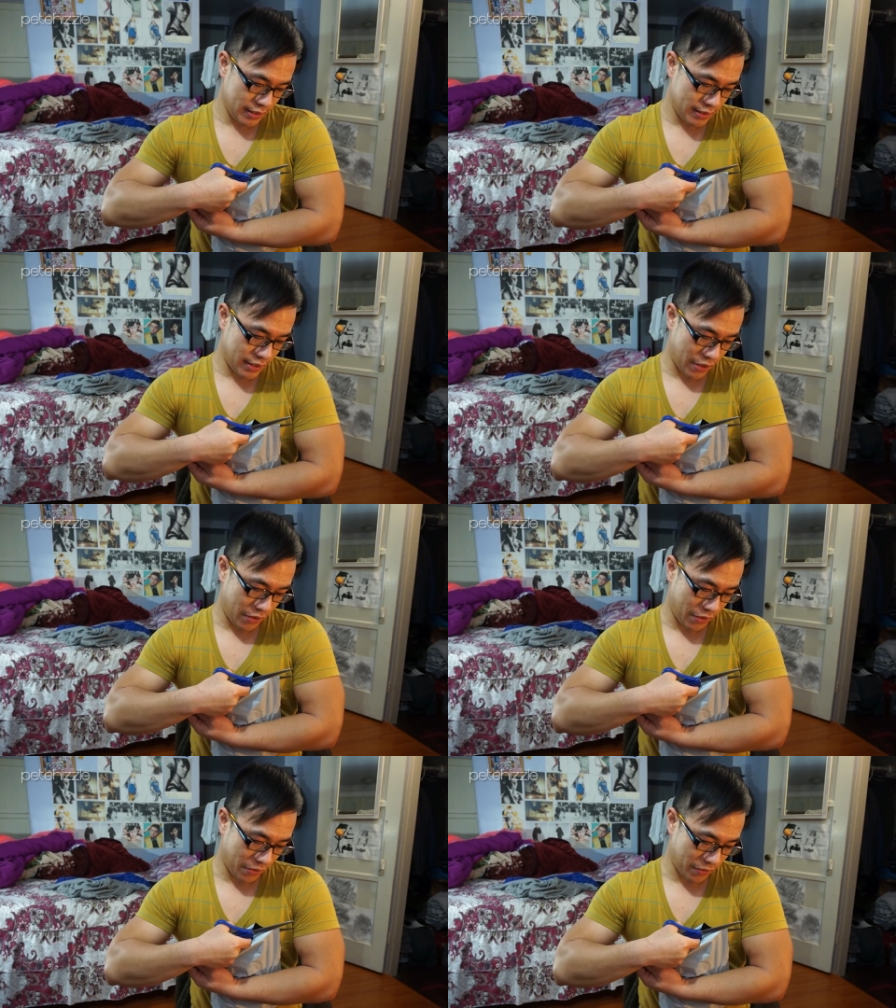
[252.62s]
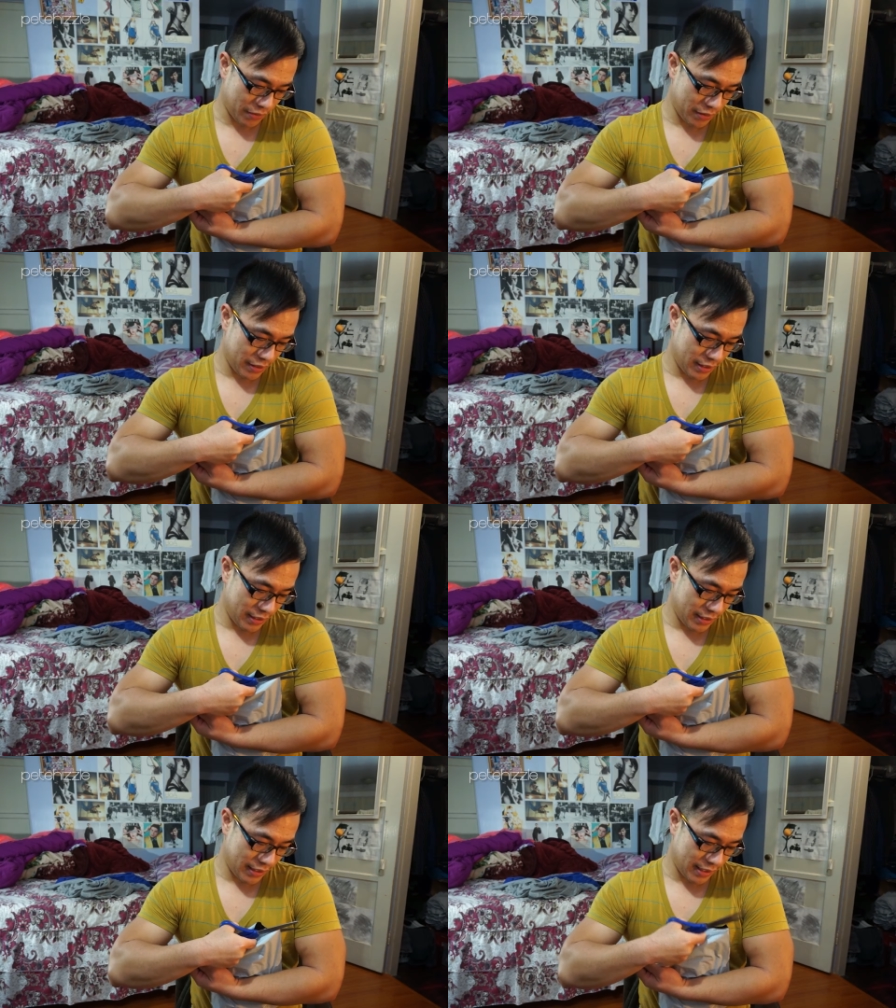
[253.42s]
So
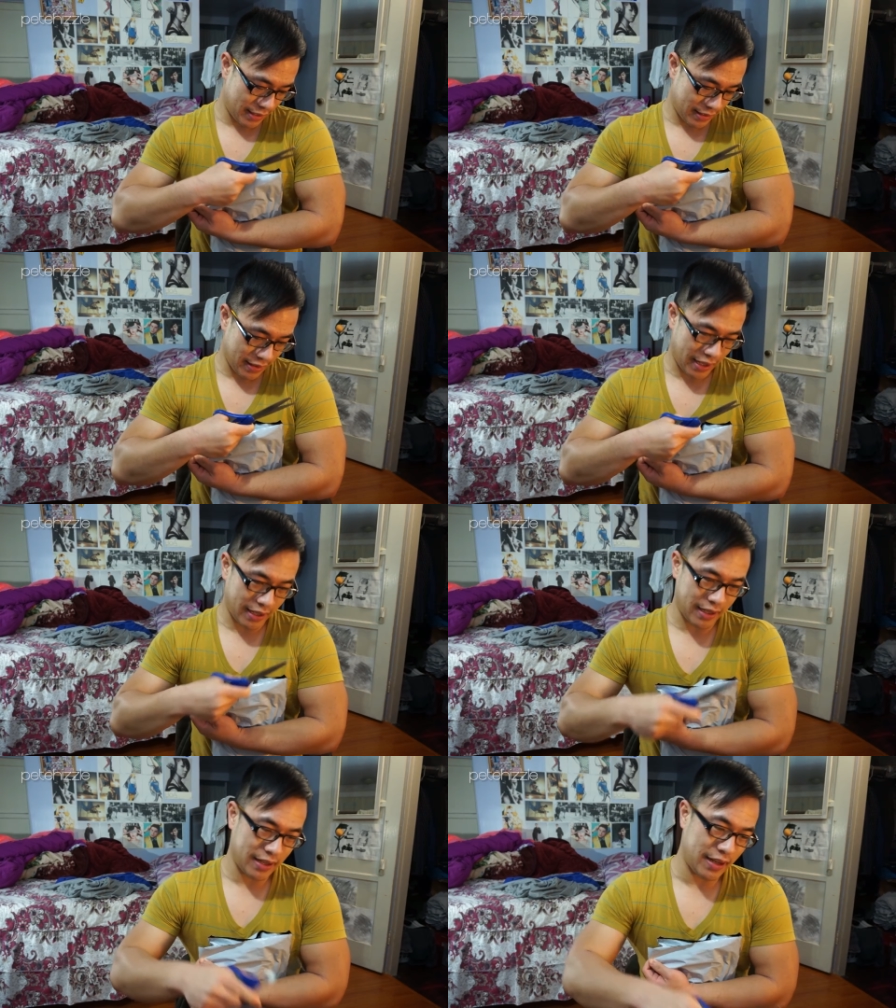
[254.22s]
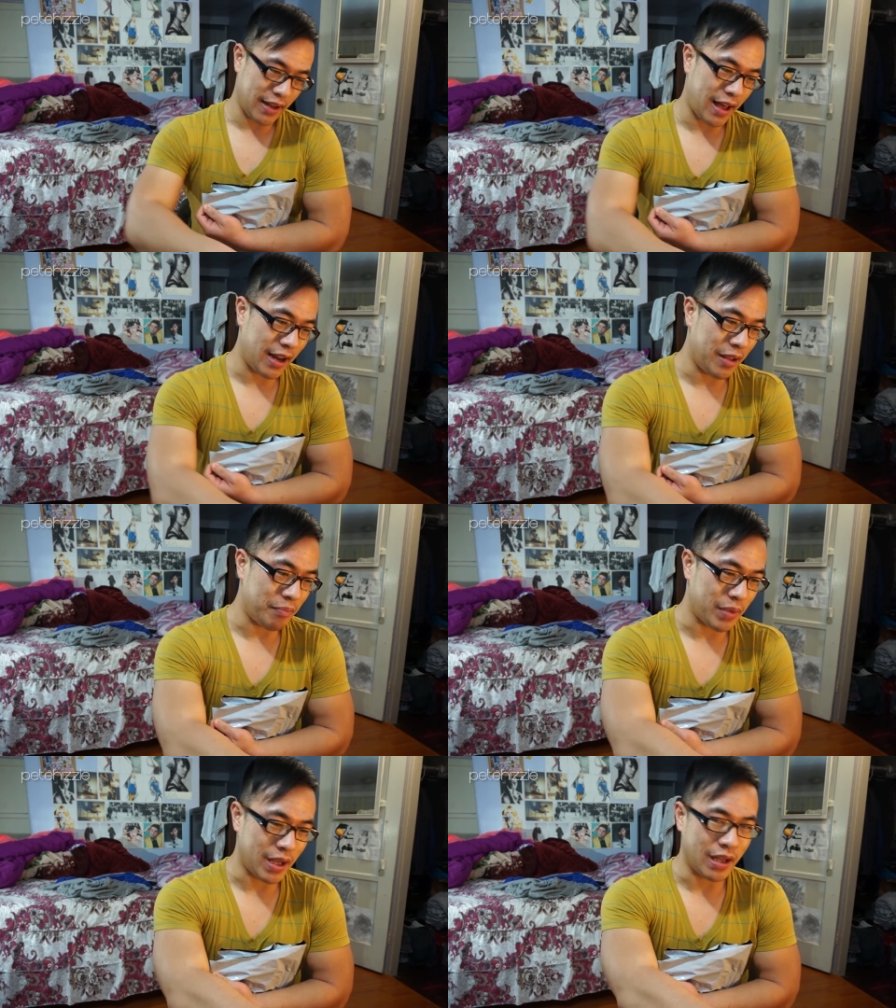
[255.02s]
it's like not a
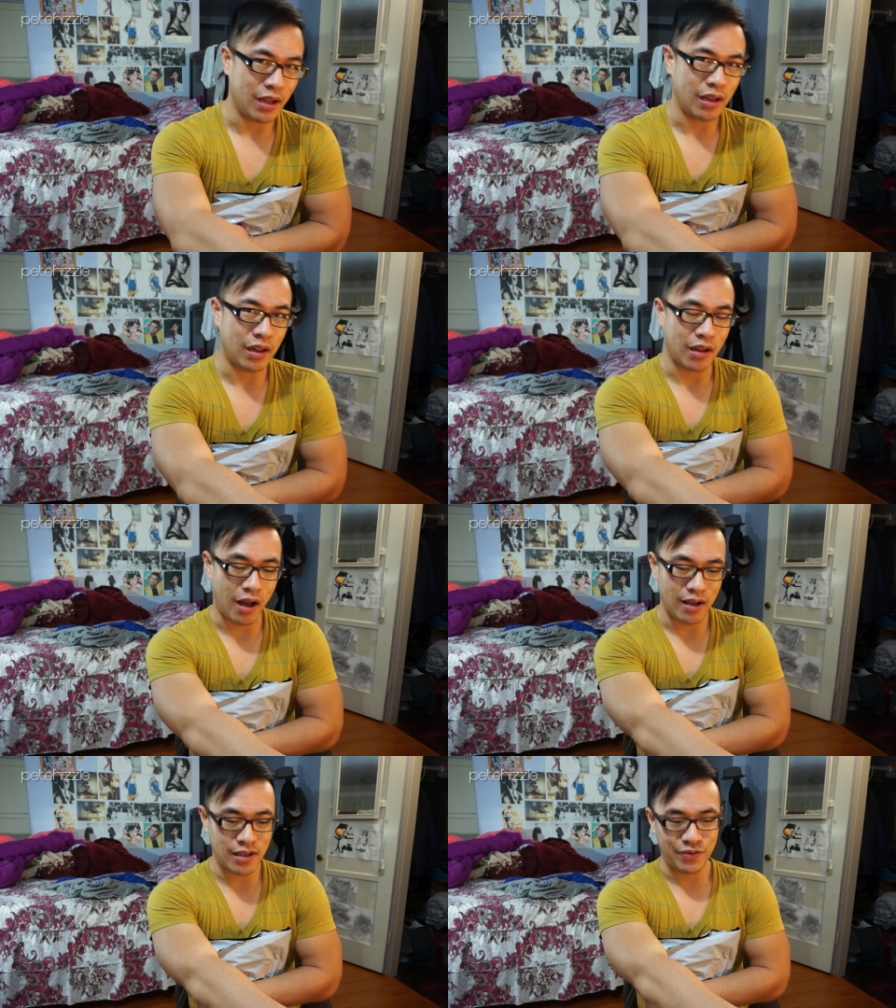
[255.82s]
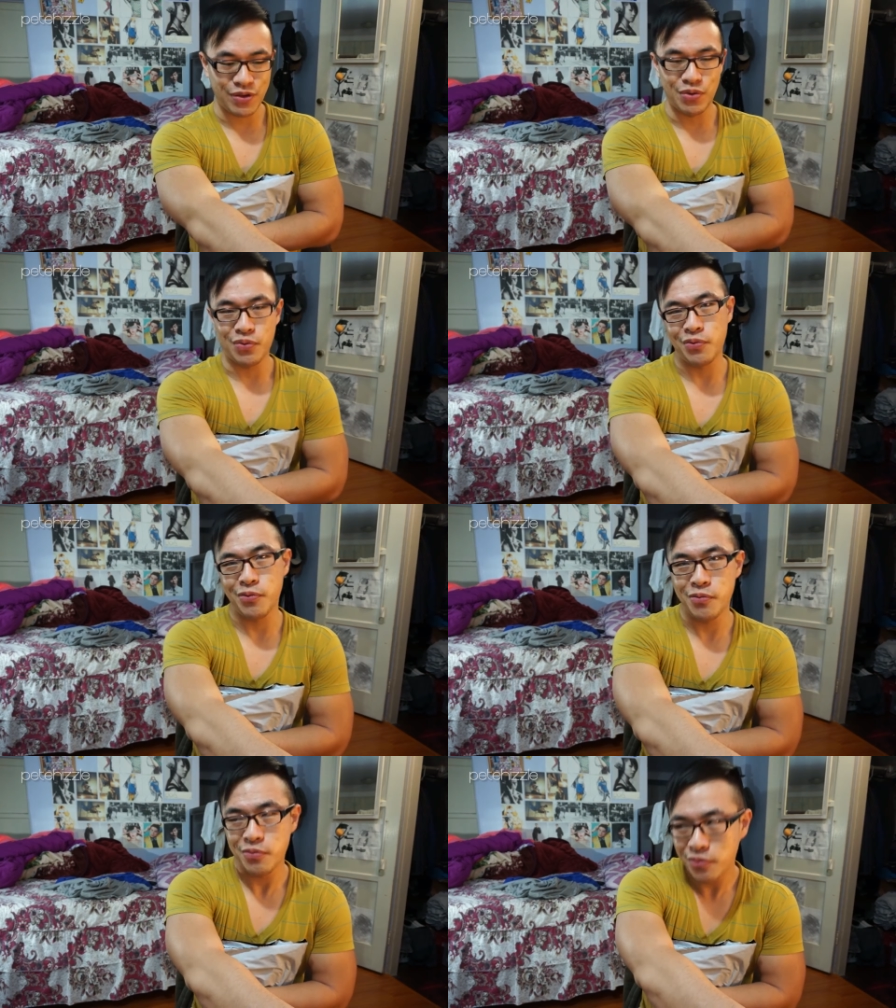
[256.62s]
big loss if you
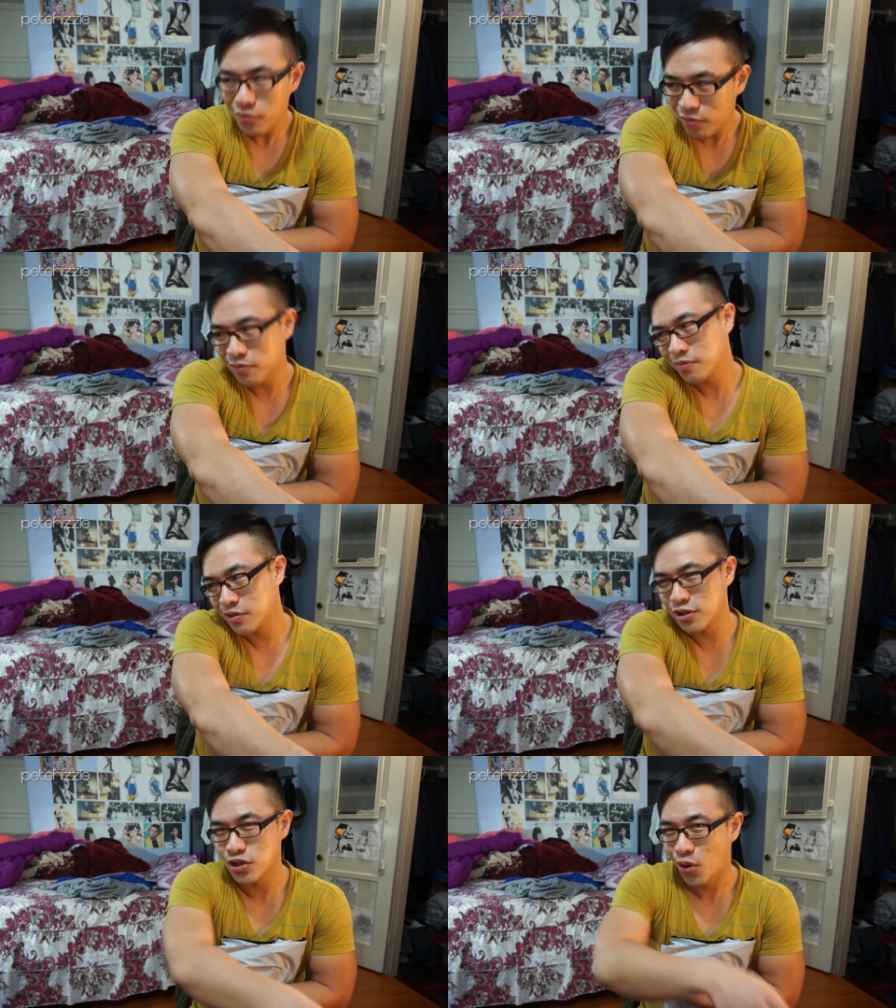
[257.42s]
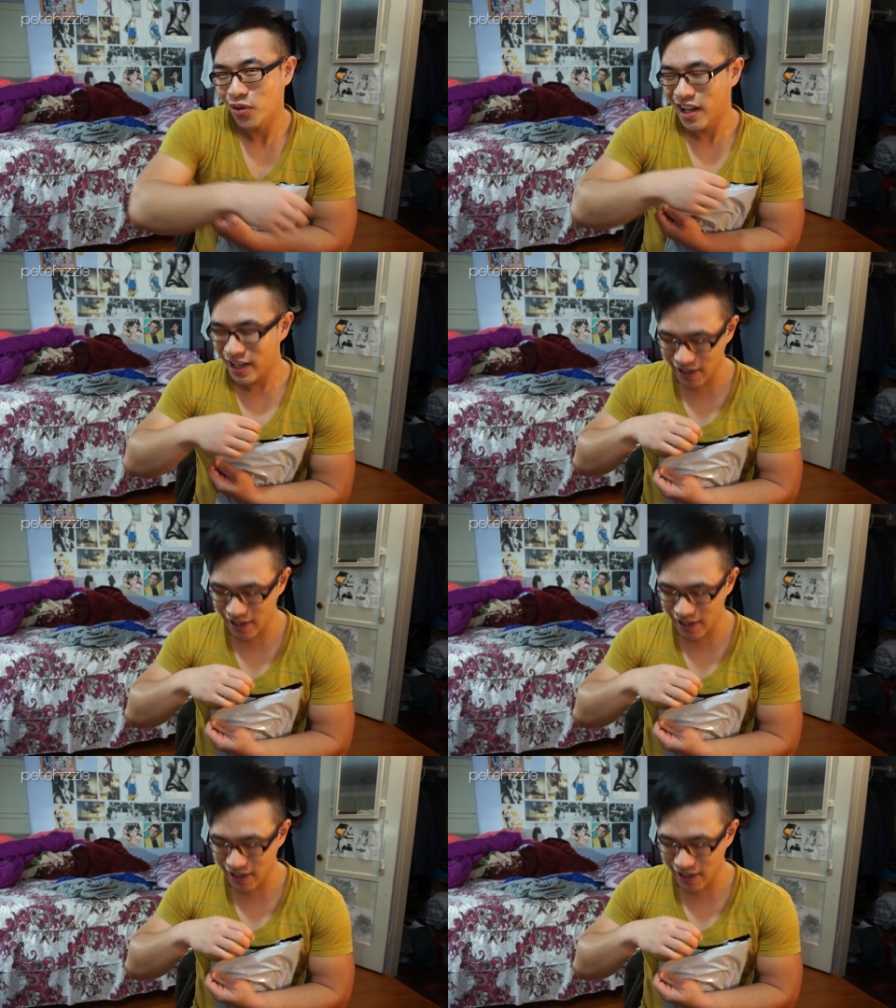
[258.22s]
don't like